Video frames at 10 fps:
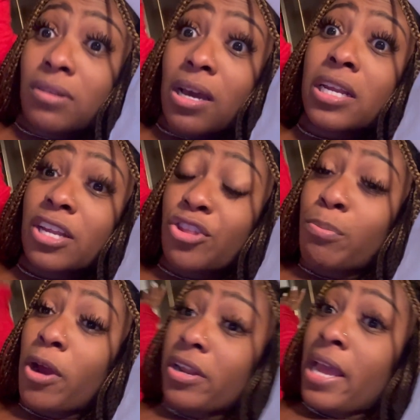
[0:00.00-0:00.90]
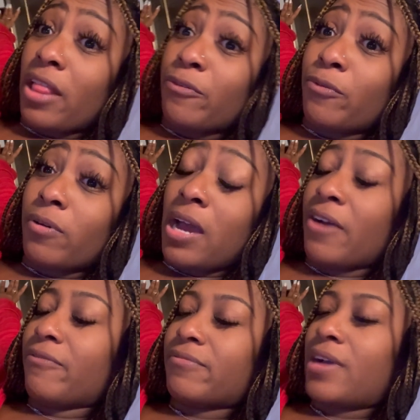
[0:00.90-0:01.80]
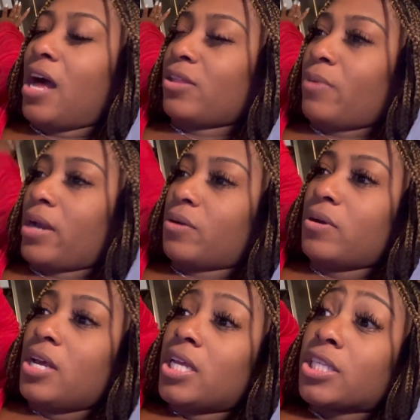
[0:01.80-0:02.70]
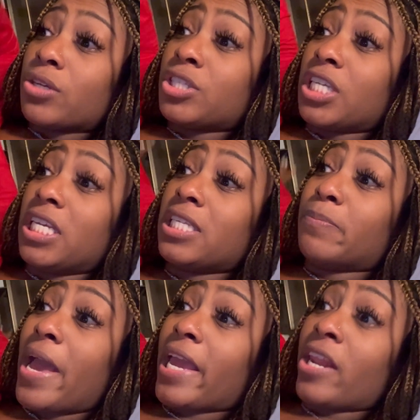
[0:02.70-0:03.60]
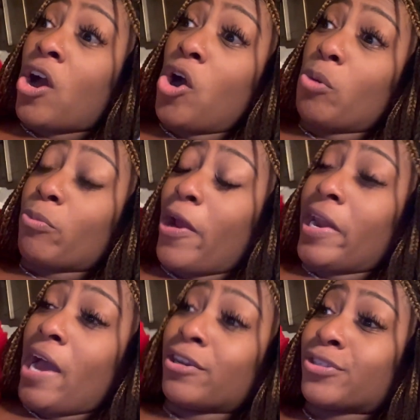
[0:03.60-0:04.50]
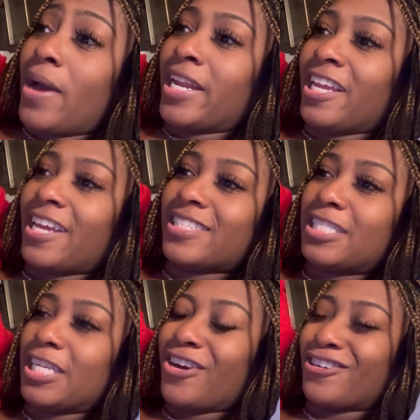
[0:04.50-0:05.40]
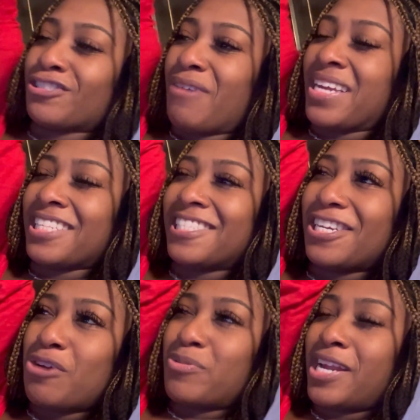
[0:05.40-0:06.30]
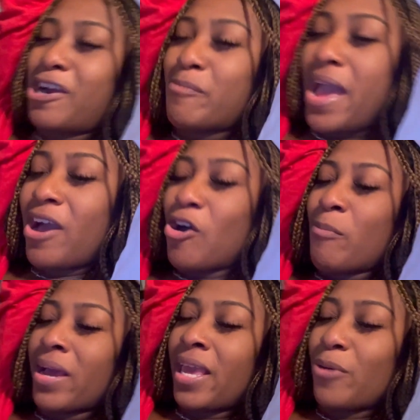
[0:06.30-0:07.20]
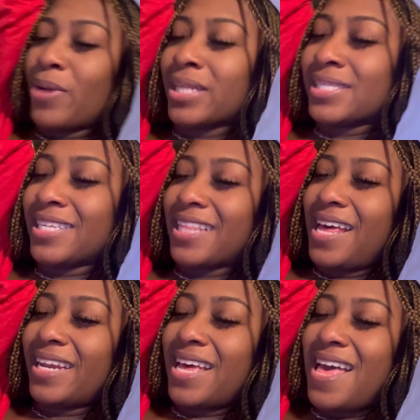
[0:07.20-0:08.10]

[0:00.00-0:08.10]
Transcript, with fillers: another part of Colorado. So she's back at home right now, so I didn't get to see her, so I get her when I go back home. I can't wait to see Yolanda.